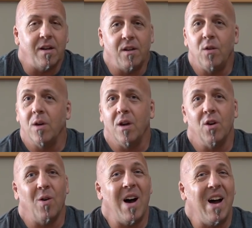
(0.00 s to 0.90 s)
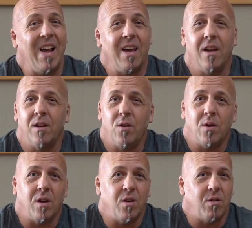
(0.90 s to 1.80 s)
and you can go high end, you
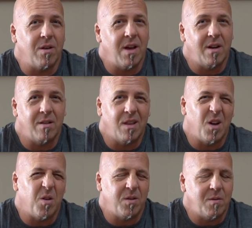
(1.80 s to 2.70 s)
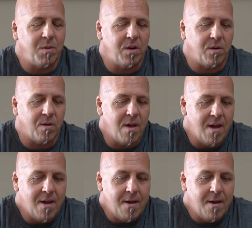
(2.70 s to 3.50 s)
can go kind of low to middle,